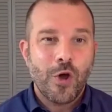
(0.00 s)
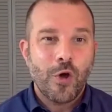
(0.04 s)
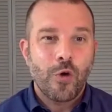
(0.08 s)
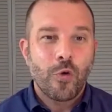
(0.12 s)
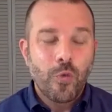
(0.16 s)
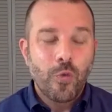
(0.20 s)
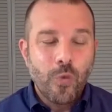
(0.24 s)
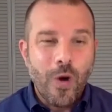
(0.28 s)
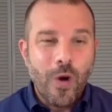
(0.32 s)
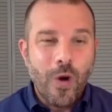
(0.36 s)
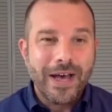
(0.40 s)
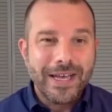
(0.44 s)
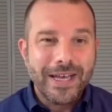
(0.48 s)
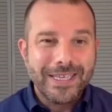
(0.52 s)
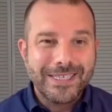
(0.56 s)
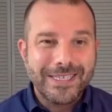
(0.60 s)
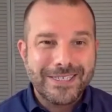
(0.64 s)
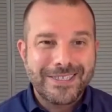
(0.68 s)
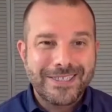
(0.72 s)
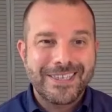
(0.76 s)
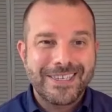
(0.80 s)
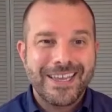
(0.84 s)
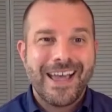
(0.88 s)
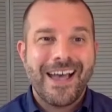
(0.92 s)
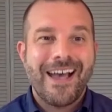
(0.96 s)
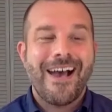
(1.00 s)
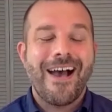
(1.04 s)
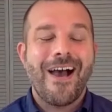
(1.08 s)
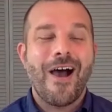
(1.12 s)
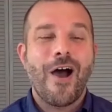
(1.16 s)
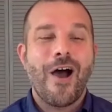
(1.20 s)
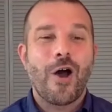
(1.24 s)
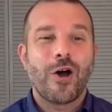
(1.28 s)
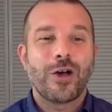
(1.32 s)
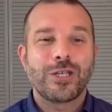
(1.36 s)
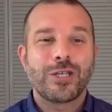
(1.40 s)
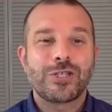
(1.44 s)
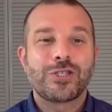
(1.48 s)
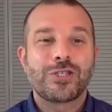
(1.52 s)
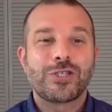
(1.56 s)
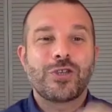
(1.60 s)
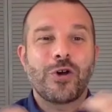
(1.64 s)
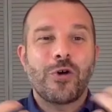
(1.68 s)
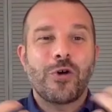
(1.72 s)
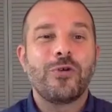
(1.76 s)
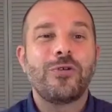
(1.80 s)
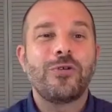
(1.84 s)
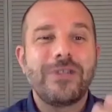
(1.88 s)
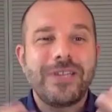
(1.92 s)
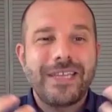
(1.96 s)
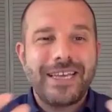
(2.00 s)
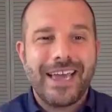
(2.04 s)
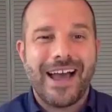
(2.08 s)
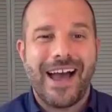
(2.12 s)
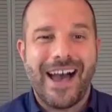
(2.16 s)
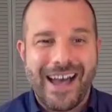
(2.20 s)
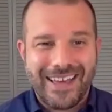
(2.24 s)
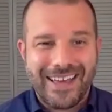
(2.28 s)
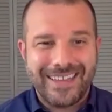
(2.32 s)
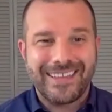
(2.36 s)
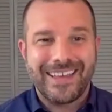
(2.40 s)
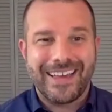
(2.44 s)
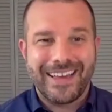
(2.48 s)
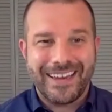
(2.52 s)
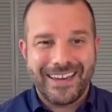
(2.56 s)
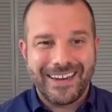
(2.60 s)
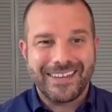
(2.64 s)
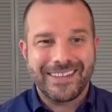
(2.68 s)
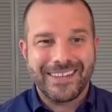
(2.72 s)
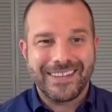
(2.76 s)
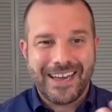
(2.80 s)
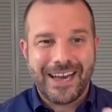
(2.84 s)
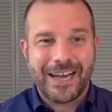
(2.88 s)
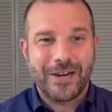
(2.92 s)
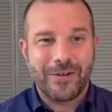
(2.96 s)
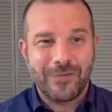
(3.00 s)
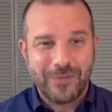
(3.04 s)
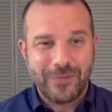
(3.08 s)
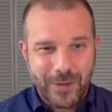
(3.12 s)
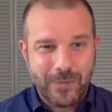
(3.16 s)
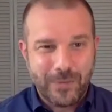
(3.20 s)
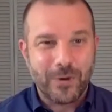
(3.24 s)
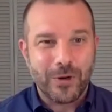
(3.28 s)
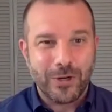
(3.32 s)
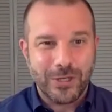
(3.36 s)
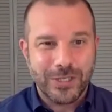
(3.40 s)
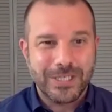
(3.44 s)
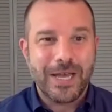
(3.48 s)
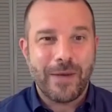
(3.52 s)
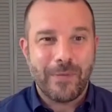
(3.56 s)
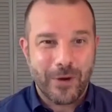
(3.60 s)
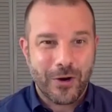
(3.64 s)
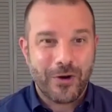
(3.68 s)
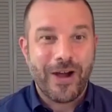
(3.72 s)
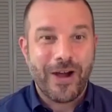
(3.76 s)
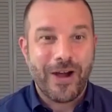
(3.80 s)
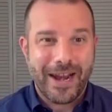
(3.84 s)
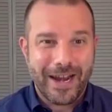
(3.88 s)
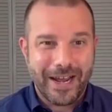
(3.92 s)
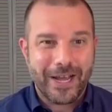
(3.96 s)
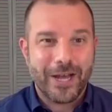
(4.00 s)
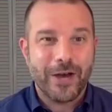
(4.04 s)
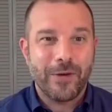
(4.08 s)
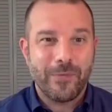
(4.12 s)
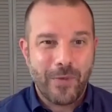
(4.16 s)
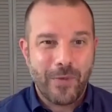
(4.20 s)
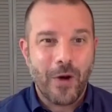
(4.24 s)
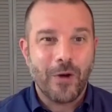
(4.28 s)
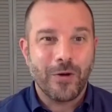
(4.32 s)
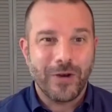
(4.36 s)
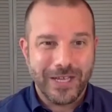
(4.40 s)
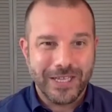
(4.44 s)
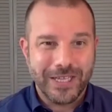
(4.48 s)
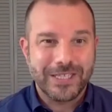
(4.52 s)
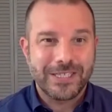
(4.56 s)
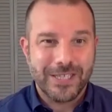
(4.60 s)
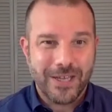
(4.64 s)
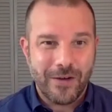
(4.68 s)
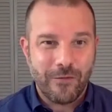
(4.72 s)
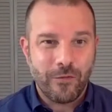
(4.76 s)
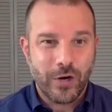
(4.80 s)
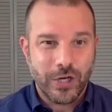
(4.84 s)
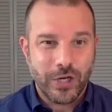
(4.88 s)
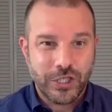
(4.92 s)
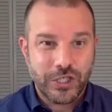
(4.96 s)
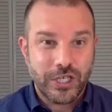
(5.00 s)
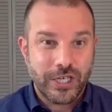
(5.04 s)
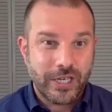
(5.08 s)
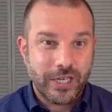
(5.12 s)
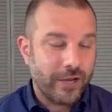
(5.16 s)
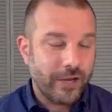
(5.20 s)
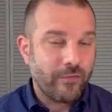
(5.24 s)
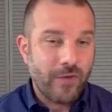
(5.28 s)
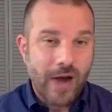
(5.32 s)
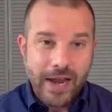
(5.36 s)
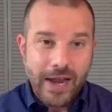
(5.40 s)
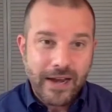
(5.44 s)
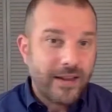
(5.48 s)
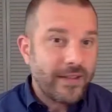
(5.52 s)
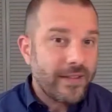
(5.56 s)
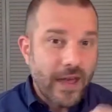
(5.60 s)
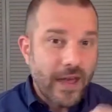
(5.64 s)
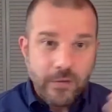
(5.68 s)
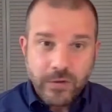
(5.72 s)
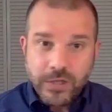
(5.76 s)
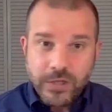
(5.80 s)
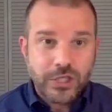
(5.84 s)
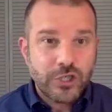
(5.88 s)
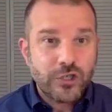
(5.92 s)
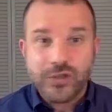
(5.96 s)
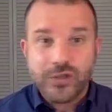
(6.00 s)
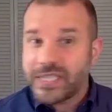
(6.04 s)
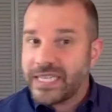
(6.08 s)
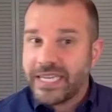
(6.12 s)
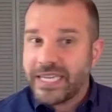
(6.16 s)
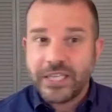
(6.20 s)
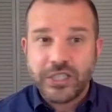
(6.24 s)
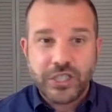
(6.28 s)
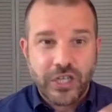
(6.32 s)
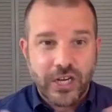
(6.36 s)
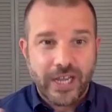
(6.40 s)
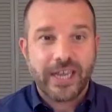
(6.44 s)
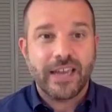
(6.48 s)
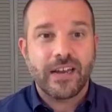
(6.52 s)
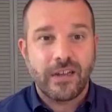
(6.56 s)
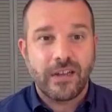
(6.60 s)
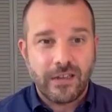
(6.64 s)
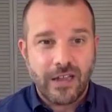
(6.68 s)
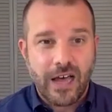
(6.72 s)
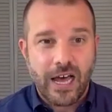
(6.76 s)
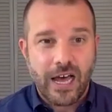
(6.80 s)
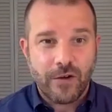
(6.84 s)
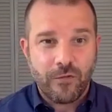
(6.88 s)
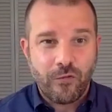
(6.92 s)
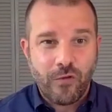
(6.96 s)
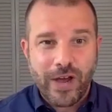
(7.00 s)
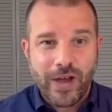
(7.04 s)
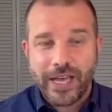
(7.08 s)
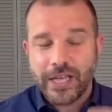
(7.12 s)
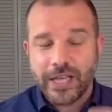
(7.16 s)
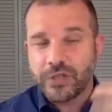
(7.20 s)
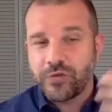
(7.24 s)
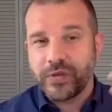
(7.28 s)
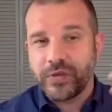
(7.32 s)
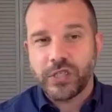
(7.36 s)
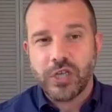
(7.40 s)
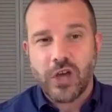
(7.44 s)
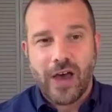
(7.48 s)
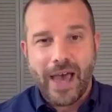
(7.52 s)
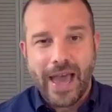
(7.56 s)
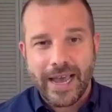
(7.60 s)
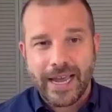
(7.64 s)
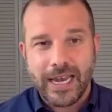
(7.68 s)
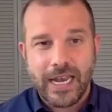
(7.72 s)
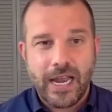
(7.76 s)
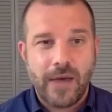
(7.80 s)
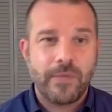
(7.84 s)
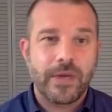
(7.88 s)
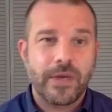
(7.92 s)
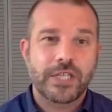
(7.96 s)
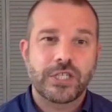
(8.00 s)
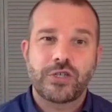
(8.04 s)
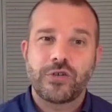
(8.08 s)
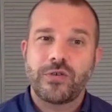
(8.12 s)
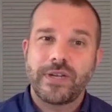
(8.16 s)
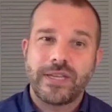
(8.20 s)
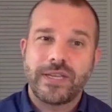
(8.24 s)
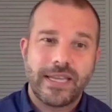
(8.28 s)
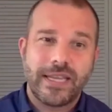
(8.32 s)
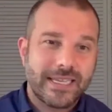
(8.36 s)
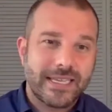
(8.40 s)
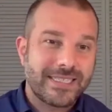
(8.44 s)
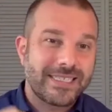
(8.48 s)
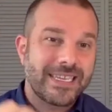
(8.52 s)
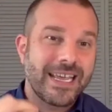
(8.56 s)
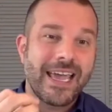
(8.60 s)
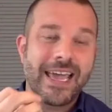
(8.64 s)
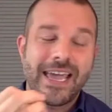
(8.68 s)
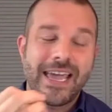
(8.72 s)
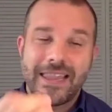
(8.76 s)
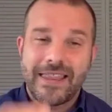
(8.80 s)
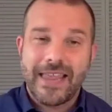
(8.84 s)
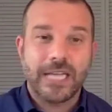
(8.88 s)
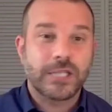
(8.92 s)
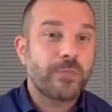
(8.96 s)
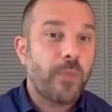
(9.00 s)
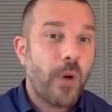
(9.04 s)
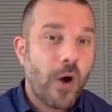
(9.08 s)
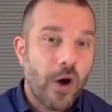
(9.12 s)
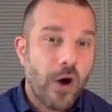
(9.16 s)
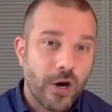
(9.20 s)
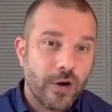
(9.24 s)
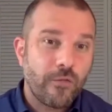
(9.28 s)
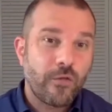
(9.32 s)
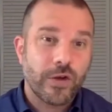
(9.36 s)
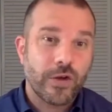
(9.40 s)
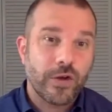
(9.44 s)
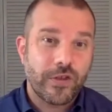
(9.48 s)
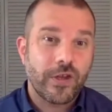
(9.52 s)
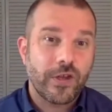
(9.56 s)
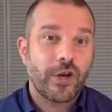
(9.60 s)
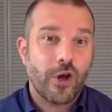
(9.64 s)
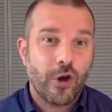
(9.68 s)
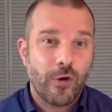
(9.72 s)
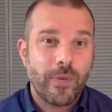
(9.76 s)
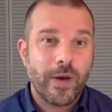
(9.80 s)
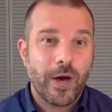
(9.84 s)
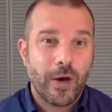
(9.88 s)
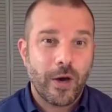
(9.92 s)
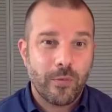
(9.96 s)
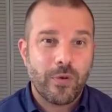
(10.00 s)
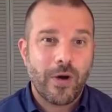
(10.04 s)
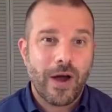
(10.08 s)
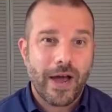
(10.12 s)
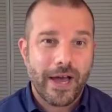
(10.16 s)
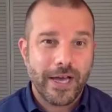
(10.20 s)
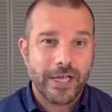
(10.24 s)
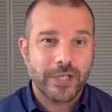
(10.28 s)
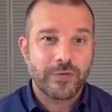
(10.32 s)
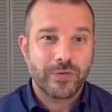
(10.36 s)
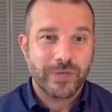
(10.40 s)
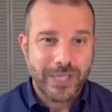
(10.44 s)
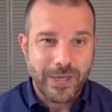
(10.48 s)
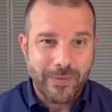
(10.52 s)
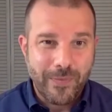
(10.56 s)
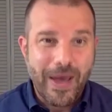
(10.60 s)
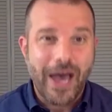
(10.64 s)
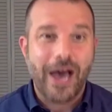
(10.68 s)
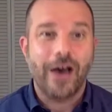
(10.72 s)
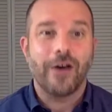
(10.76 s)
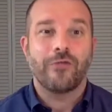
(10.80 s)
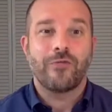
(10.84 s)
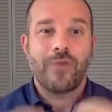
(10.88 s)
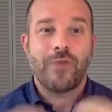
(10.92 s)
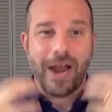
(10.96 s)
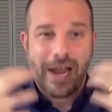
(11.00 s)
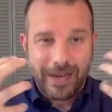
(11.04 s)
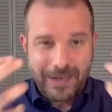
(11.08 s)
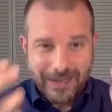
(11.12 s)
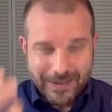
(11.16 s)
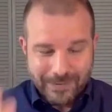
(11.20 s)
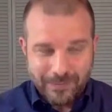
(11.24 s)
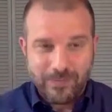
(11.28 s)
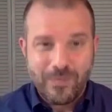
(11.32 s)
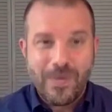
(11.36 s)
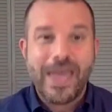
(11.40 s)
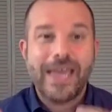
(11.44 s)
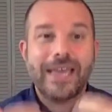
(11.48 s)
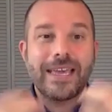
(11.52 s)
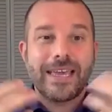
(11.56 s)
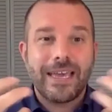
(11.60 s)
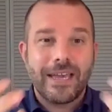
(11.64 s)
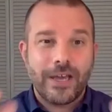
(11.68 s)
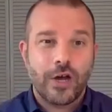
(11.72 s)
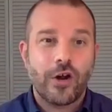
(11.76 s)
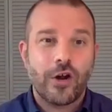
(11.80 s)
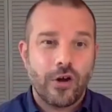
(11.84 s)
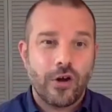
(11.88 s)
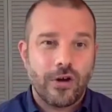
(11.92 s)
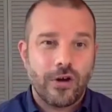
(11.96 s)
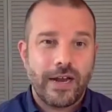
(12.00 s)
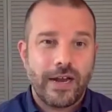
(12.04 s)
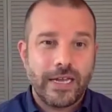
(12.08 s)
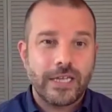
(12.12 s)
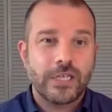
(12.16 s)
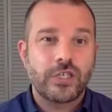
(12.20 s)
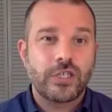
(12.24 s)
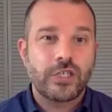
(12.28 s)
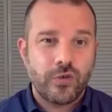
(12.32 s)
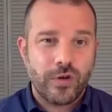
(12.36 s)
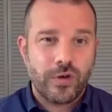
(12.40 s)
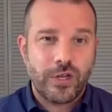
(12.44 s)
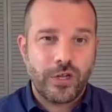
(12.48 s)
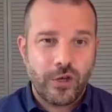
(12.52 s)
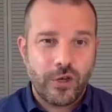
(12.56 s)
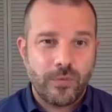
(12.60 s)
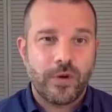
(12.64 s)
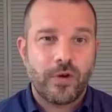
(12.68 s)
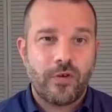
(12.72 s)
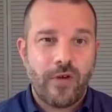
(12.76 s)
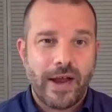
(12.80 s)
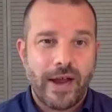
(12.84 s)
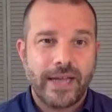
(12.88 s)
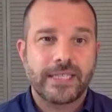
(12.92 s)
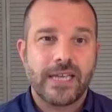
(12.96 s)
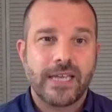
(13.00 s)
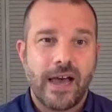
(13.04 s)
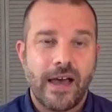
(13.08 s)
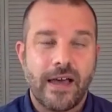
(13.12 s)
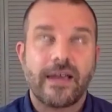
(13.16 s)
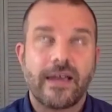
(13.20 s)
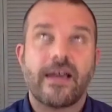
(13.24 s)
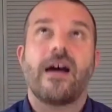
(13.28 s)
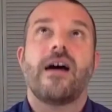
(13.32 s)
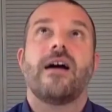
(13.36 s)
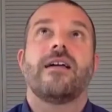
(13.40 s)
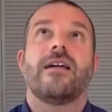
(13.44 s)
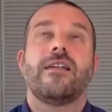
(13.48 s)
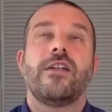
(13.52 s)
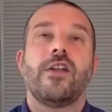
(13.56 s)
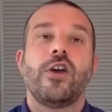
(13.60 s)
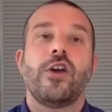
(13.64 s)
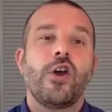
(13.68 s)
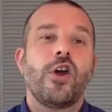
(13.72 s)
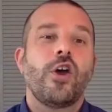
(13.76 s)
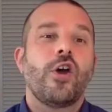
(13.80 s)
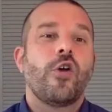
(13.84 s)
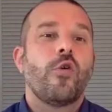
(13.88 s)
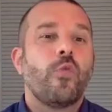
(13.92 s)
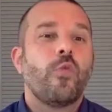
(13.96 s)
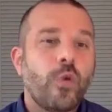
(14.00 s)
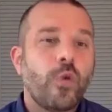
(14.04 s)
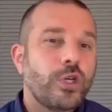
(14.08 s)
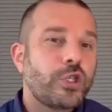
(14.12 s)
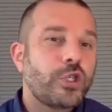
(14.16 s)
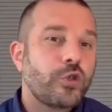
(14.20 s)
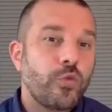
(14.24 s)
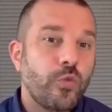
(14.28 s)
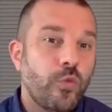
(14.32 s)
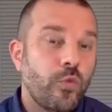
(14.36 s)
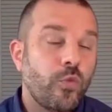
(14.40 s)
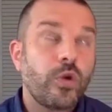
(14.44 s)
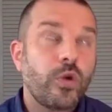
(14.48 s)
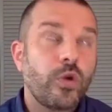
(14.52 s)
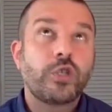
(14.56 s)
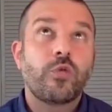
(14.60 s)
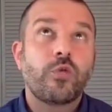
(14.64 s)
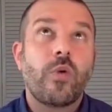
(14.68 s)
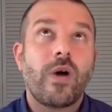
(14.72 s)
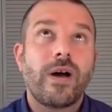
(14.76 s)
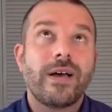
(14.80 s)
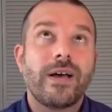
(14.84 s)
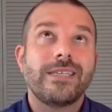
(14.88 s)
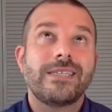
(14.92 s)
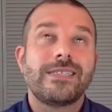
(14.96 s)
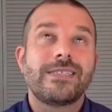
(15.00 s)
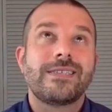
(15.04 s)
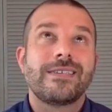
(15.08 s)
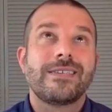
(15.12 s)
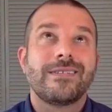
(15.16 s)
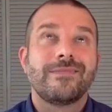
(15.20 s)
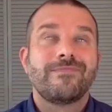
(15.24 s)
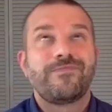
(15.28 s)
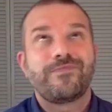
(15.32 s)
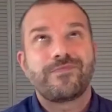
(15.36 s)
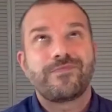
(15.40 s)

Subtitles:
was solely highlighting the kind of liberal democratic components of what she did, right? And that was strategic in a lot of ways. We saw academics doing this. That's part of what the Nobel Prize was about, right? Making her into a human rights icon, which was,